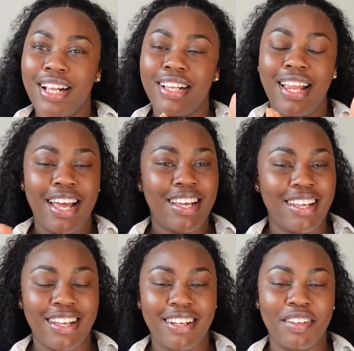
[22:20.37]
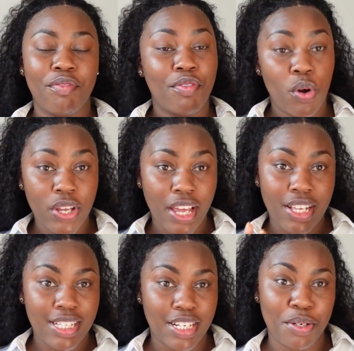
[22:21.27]
Like, 4K
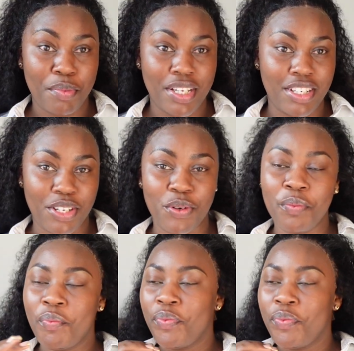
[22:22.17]
is such a big deal.